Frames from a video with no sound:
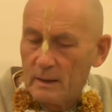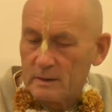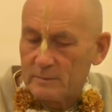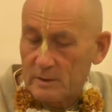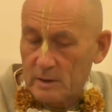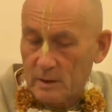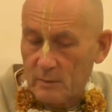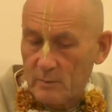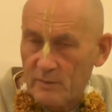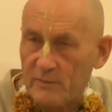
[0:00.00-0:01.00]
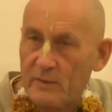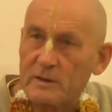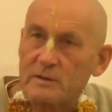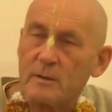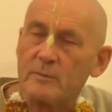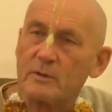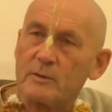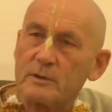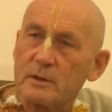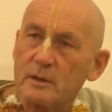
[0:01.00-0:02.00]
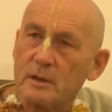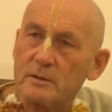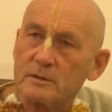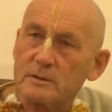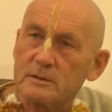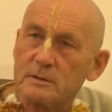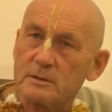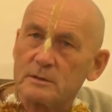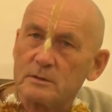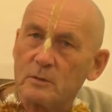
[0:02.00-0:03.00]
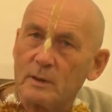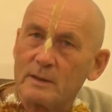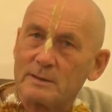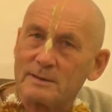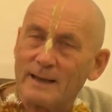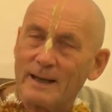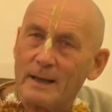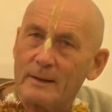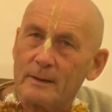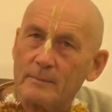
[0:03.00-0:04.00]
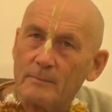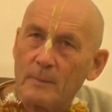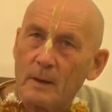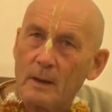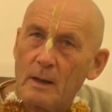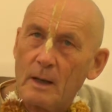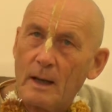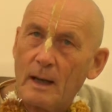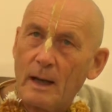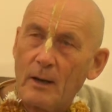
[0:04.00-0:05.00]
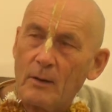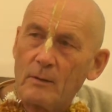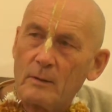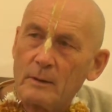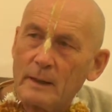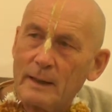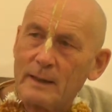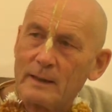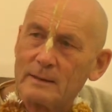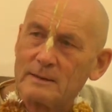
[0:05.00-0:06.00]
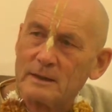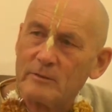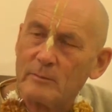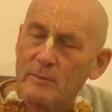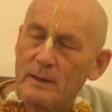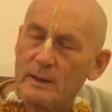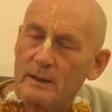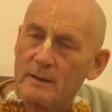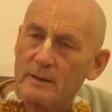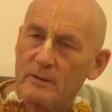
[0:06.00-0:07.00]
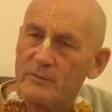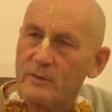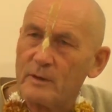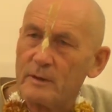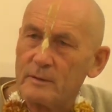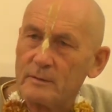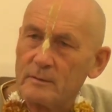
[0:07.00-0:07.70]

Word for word: especially when we first come to Krishna consciousness, to understand how inconceivably different